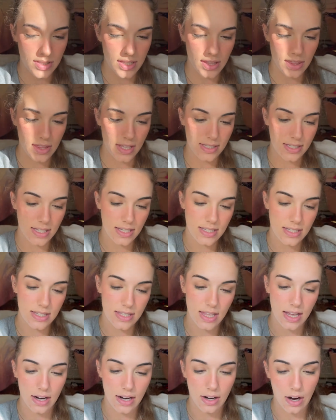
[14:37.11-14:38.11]
This is
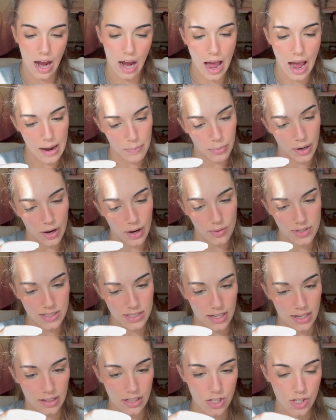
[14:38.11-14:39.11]
their eyebrow
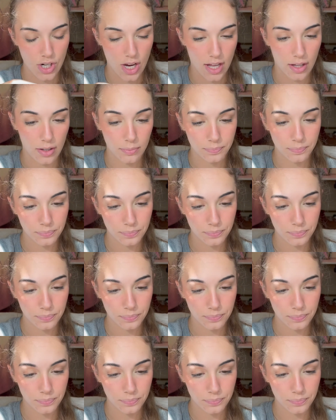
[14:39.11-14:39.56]
styling gel.